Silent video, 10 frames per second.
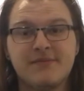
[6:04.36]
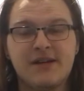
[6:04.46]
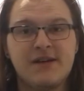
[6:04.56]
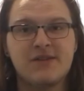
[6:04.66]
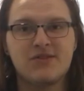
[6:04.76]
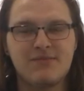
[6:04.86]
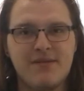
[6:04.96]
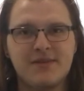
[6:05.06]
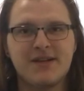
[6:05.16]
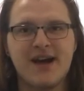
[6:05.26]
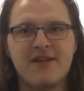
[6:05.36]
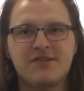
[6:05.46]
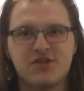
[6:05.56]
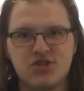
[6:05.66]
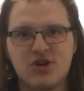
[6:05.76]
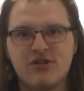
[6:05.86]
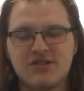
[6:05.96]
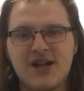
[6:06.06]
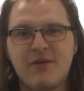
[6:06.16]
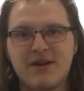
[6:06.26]
So maybe the guy that's in charge
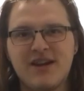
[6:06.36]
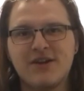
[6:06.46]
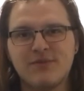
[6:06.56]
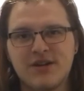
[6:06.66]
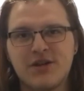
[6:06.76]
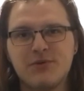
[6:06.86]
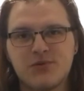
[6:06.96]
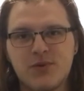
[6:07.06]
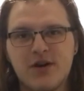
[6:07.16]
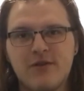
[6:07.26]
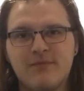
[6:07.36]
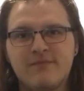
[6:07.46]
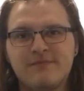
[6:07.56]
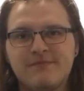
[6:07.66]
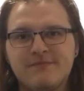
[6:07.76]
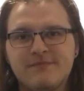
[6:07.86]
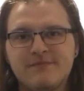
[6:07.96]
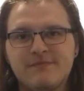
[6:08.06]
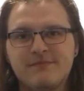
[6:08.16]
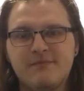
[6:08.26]
now, we need to get rid of you as well.
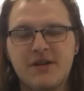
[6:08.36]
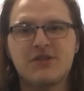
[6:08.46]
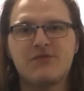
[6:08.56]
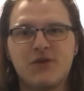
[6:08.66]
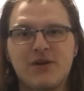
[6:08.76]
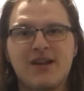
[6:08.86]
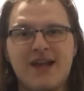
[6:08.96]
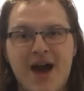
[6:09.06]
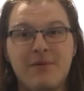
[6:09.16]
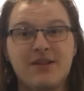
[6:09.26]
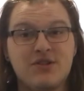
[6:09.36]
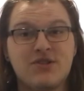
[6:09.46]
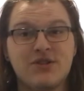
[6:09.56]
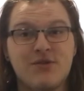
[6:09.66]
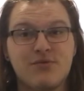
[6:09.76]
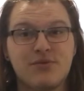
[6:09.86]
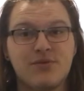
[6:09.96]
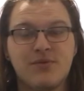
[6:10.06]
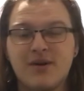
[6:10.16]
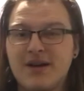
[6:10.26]
Because if you're allowing this to go
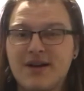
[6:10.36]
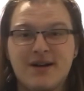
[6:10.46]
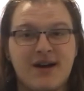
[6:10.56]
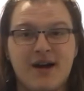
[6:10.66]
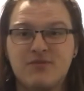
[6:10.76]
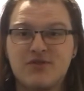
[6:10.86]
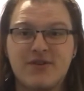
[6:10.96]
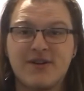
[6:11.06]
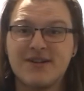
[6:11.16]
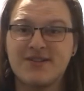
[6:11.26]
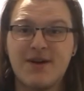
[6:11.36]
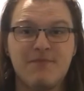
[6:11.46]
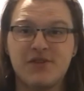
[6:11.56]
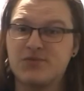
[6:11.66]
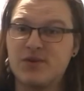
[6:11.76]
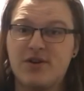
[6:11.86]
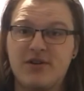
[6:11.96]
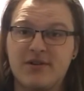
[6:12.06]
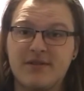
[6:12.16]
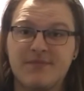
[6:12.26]
through, I'm sorry, something's
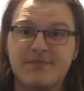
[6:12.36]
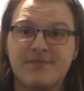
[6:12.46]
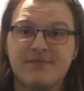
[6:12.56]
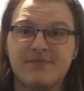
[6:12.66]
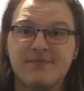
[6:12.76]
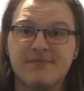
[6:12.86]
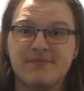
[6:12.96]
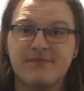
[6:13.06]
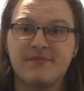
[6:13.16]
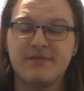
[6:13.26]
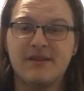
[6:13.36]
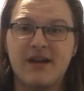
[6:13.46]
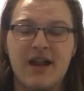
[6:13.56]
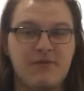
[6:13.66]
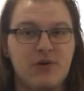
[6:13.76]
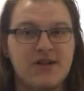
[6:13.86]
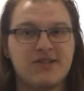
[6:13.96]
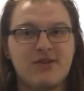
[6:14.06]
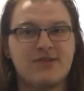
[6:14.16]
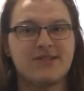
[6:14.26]
wrong. And if you guys
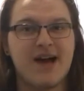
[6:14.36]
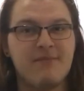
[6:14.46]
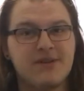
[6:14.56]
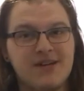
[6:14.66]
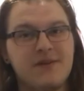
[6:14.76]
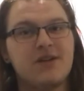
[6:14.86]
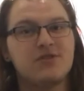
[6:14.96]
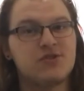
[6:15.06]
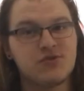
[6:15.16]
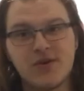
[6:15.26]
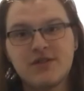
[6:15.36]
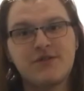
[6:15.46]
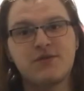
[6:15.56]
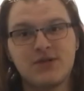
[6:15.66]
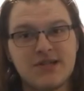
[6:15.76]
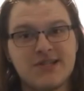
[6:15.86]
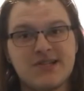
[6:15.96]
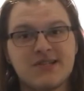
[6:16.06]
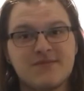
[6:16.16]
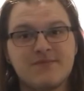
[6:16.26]
notice, I'm giving constructive
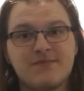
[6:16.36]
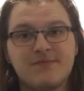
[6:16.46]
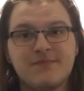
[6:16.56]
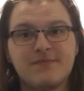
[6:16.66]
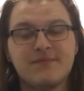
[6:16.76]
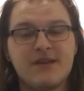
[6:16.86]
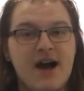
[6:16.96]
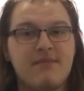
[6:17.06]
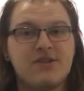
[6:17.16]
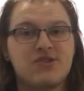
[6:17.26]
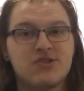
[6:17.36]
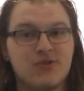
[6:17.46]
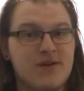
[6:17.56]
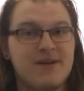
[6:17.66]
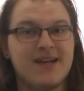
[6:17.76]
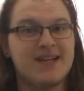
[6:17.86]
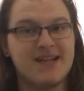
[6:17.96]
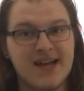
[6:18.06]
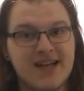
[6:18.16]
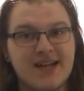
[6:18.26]
criticism. I'm not screaming and
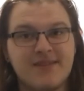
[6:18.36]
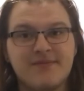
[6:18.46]
yelling.